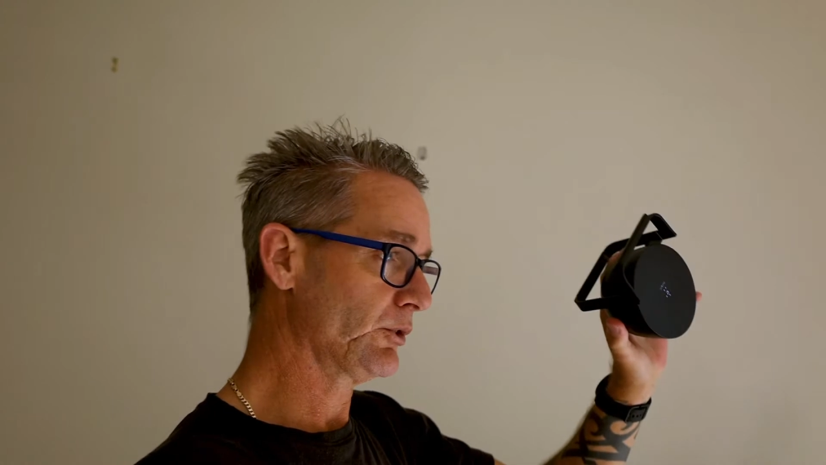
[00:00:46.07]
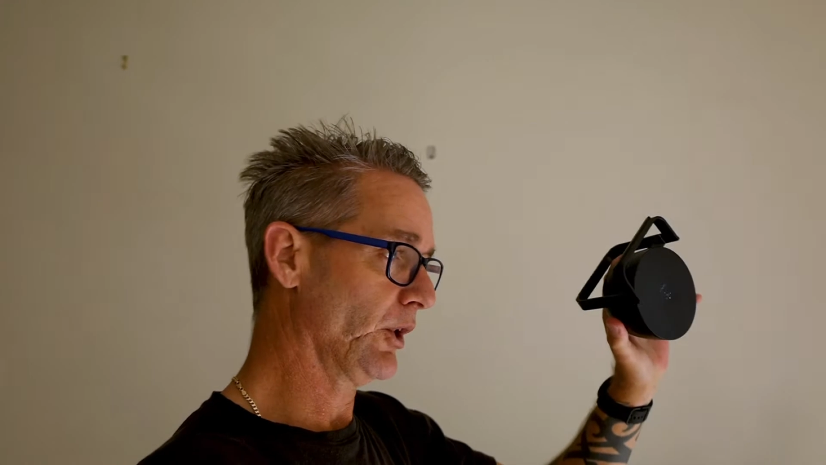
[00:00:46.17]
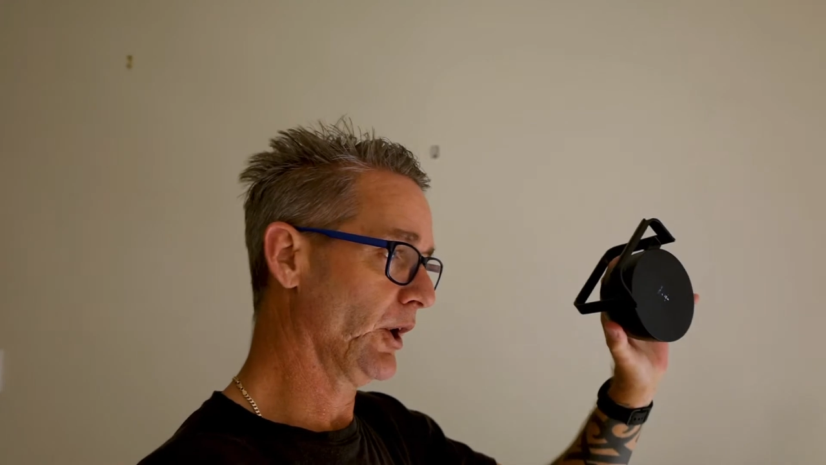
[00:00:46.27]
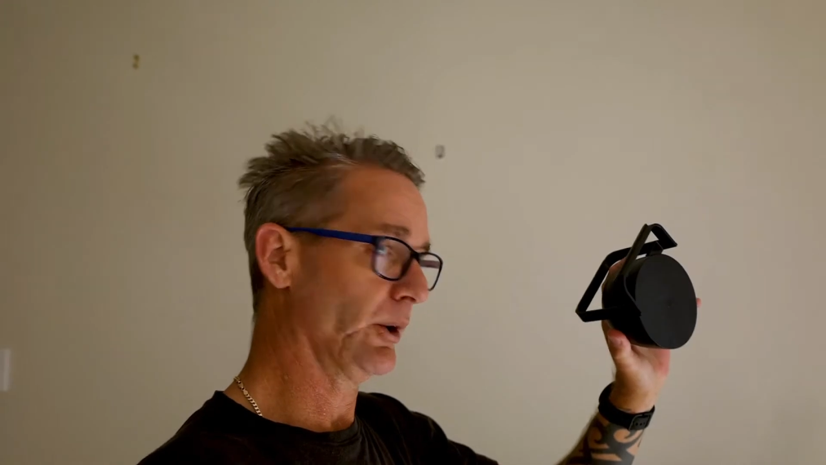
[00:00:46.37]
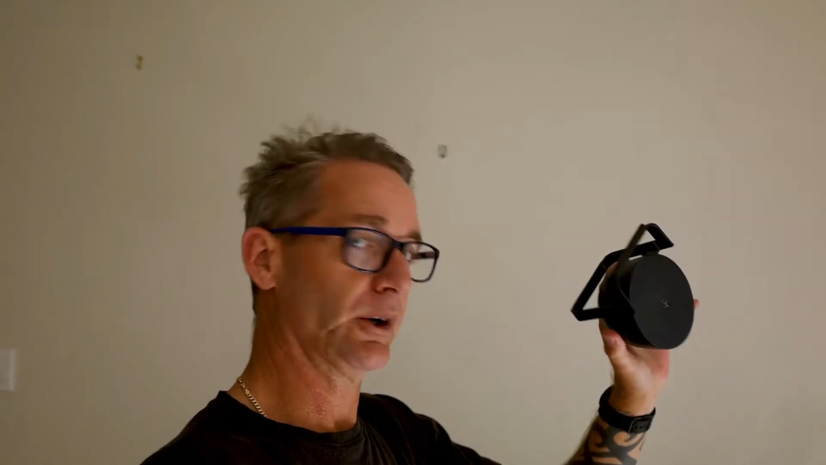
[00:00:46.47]

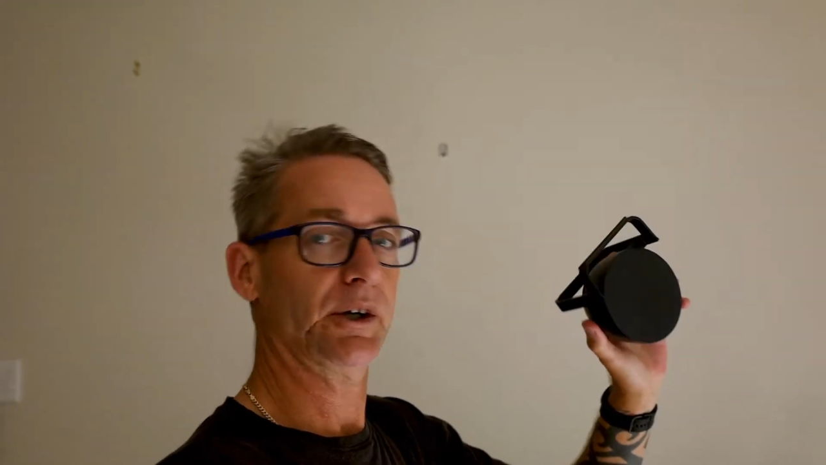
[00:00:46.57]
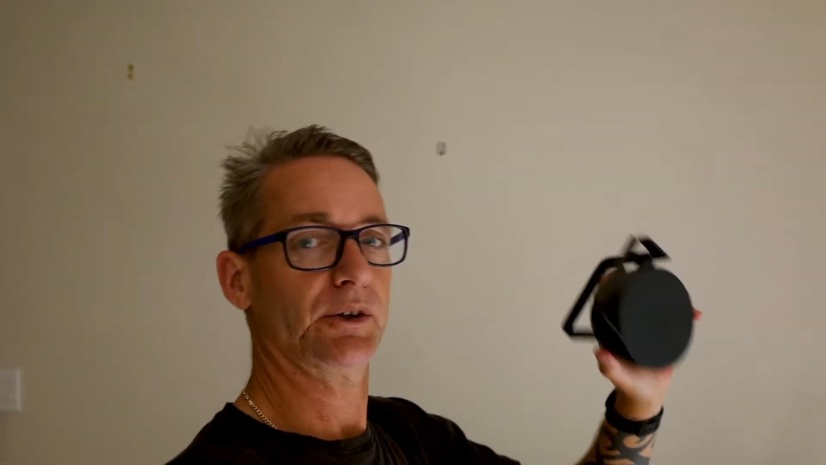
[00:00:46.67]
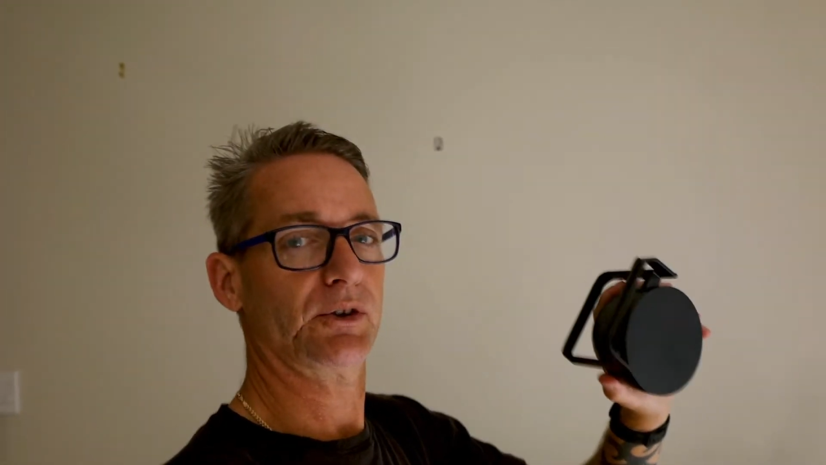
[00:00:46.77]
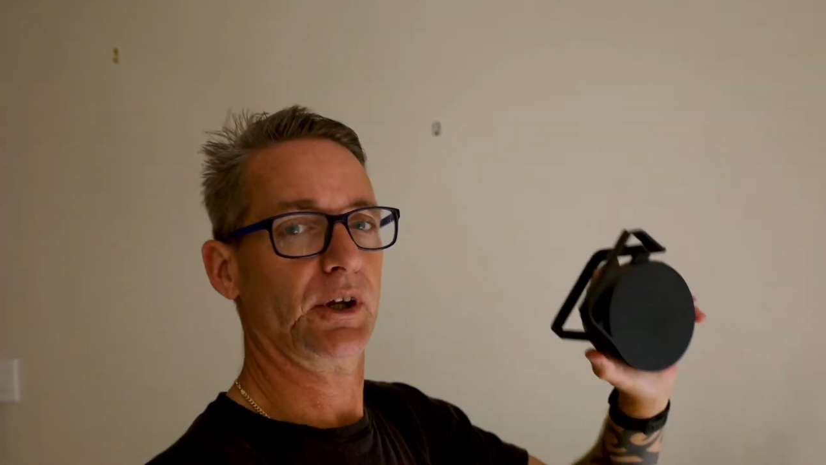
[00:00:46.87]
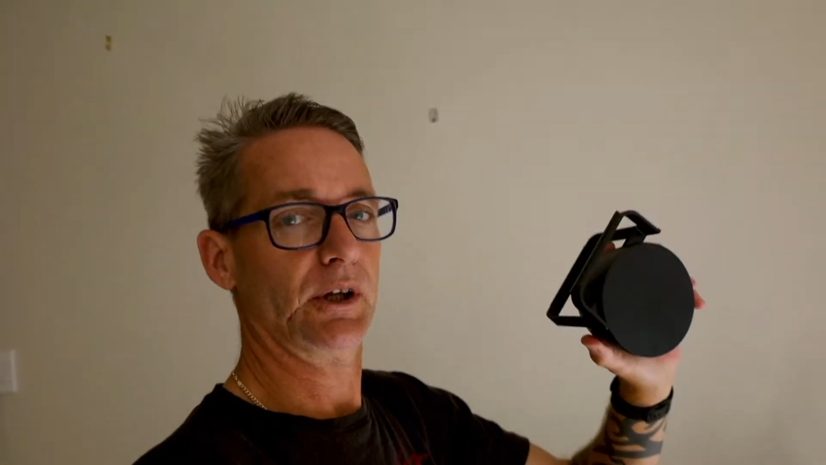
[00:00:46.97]
So I'm going
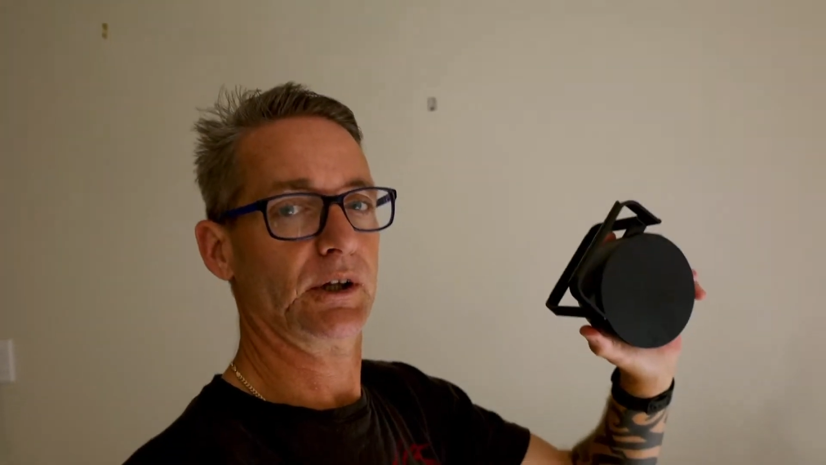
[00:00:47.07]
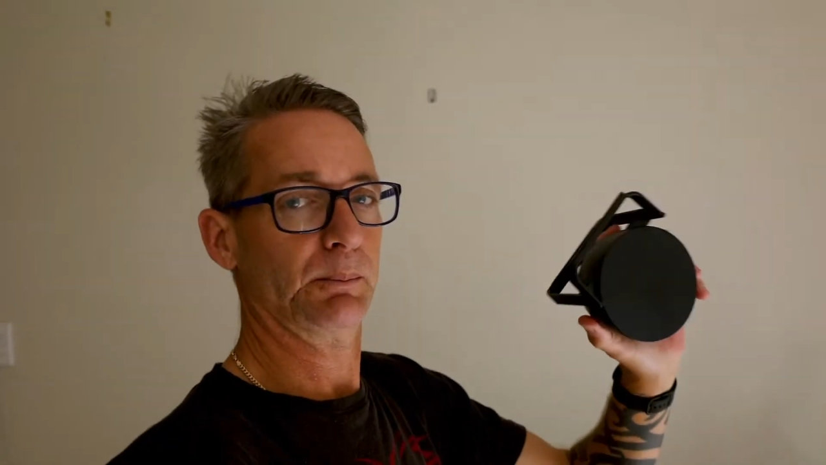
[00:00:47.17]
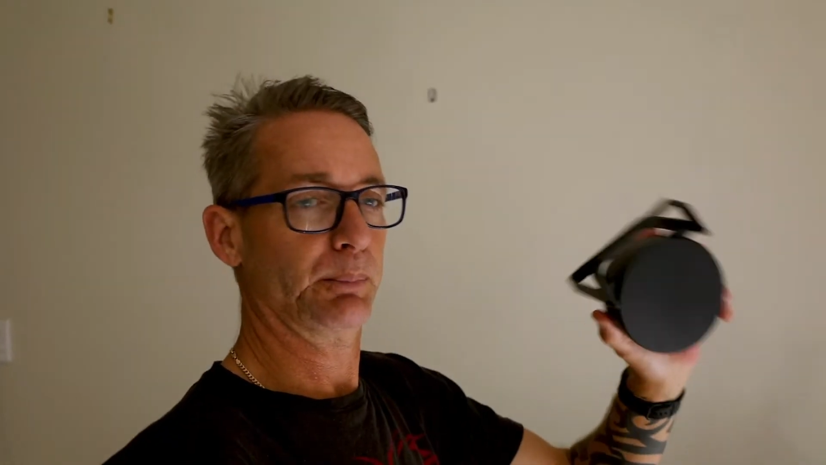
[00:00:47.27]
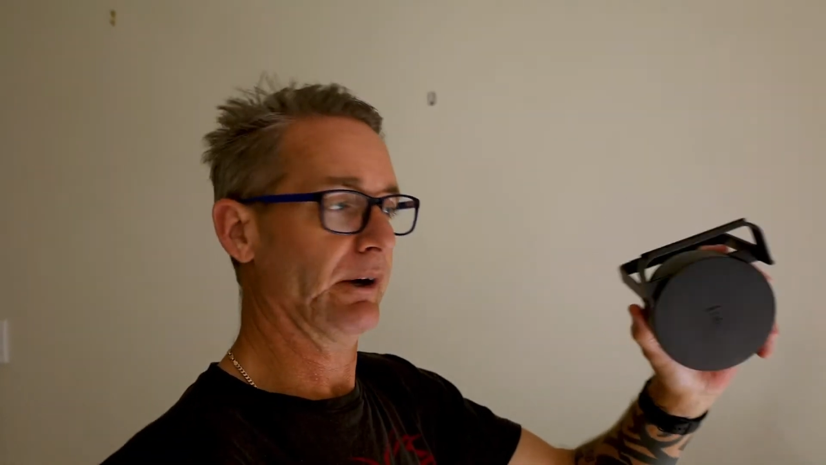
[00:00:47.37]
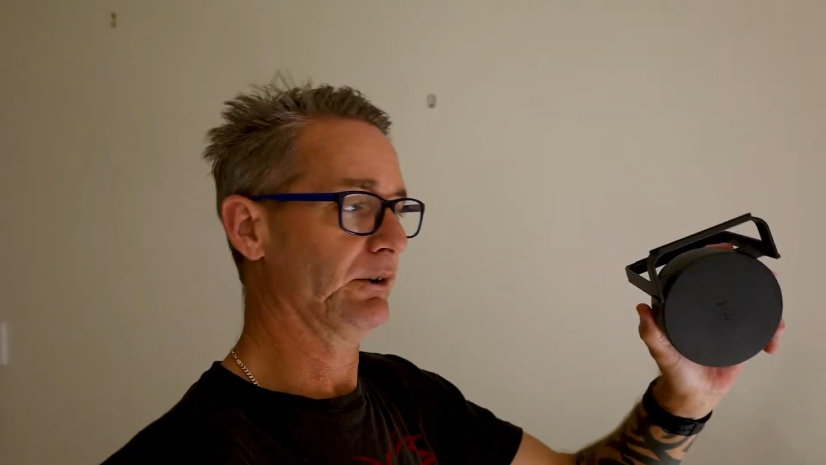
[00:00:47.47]
to
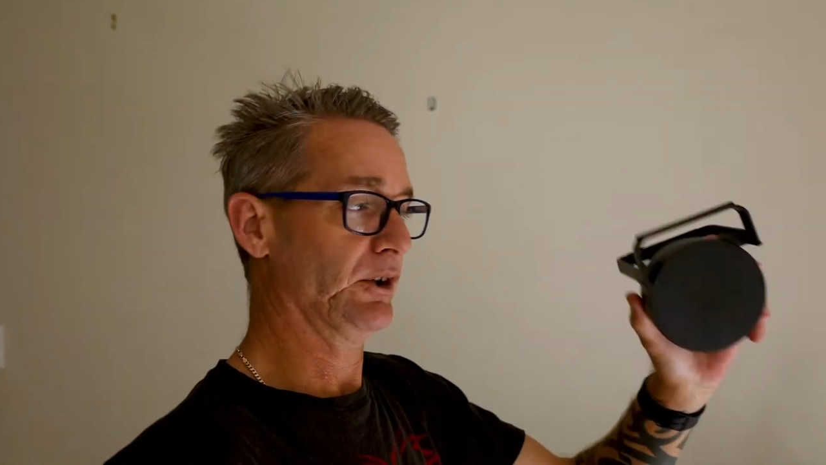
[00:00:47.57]
compare it